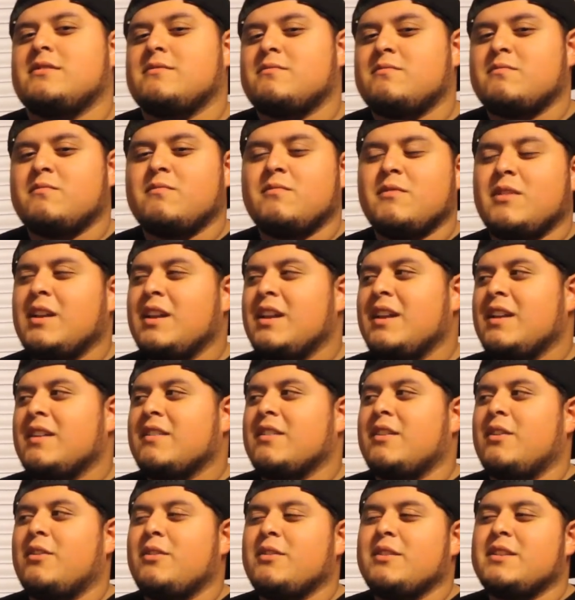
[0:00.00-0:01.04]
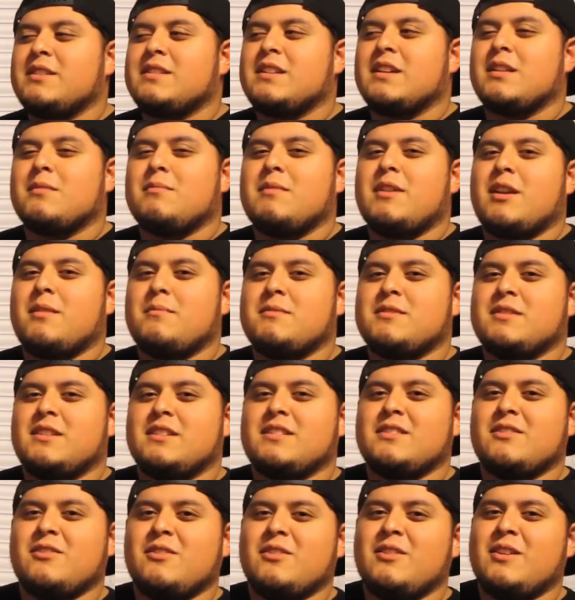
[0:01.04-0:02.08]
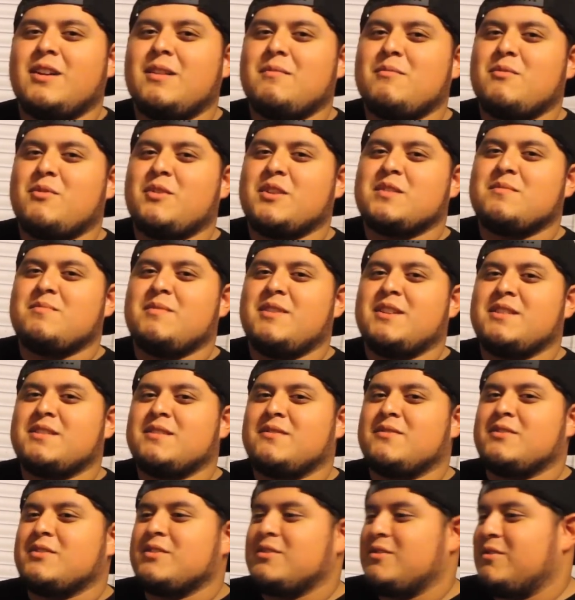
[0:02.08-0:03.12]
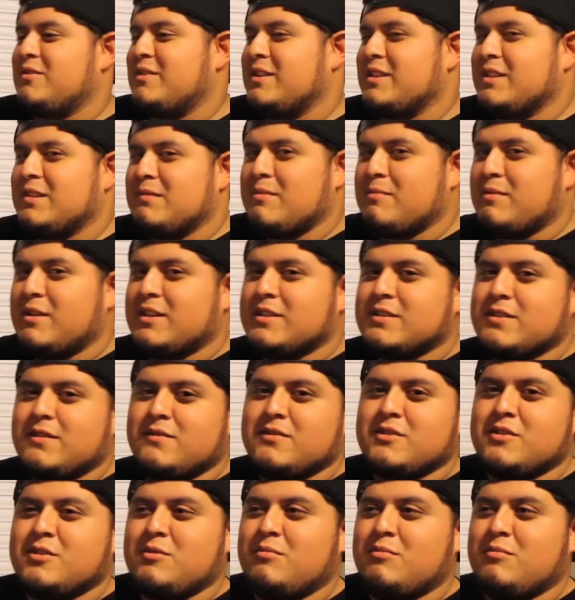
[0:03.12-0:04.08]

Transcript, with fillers: And the only thing about them is that they're a lot more expensive, so I limit myself